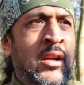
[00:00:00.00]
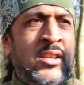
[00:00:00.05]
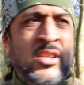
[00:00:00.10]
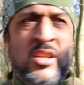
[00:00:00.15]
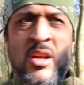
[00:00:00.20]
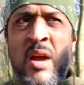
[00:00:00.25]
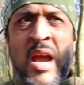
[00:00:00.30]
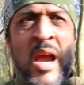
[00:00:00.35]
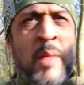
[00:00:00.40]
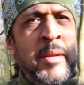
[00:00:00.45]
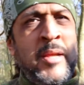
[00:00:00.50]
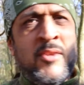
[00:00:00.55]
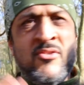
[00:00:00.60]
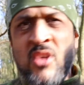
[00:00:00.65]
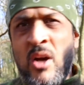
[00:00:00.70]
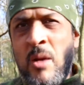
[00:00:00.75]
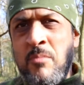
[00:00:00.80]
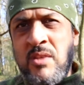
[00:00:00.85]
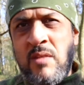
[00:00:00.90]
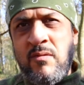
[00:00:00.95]
you know, how many
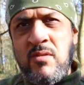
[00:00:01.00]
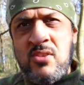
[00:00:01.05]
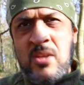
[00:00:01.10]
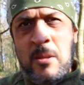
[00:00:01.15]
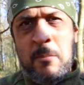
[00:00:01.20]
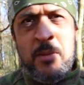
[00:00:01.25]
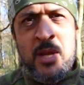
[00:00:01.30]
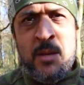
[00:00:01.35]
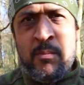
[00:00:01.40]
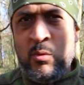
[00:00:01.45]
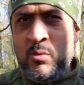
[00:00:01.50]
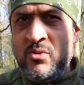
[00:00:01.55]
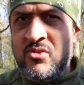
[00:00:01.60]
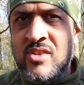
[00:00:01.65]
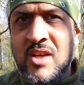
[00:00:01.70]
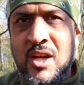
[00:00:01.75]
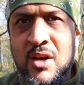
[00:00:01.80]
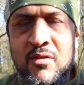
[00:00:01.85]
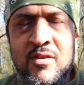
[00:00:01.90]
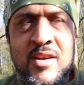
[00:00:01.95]
times have you seen people with
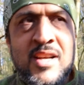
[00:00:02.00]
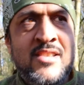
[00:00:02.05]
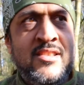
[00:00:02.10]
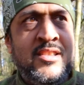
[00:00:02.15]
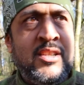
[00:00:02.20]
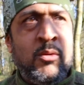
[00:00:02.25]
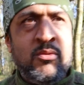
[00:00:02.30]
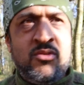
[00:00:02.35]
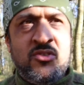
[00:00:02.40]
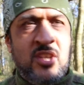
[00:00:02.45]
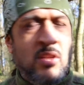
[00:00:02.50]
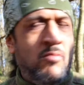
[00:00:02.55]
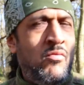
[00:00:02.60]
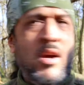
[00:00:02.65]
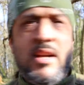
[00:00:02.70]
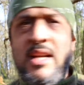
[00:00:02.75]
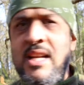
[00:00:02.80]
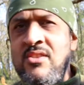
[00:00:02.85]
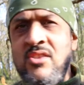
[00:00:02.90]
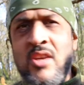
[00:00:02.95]
cigarettes? They'll say,
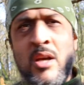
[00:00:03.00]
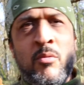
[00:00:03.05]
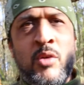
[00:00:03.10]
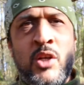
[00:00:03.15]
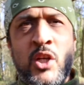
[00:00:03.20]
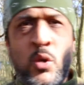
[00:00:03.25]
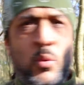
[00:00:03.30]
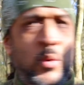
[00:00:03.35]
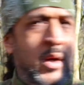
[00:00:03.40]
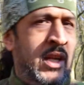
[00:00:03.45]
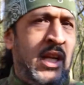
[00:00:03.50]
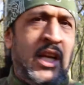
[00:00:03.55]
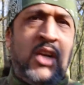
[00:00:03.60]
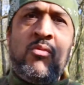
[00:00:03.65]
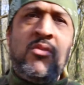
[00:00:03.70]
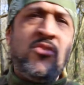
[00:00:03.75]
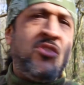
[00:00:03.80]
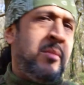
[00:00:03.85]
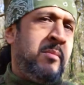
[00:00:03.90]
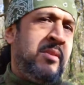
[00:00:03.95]
right, that's it, I'm going to quit. They
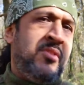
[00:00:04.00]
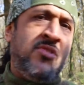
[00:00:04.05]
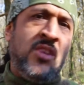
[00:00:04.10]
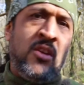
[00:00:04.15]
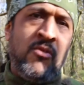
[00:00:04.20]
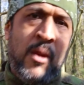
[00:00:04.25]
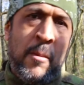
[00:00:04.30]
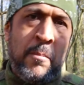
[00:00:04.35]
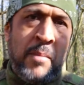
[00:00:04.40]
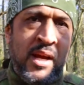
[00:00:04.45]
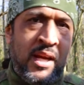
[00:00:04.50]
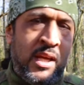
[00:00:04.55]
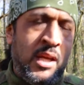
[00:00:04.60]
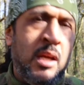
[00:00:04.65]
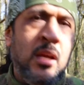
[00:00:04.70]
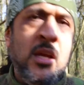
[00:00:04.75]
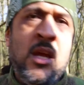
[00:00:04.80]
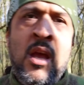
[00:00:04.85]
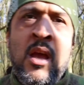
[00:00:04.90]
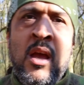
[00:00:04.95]
crunch up the cigarette
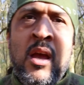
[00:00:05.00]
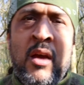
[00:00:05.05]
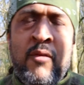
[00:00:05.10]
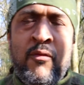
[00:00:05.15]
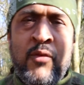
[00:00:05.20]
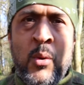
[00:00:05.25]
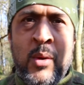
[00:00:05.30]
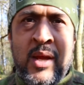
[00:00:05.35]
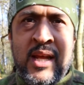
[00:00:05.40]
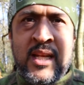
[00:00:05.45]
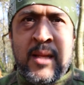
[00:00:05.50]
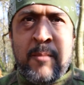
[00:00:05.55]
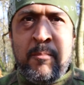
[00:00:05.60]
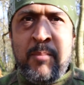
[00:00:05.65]
packet, throw it in the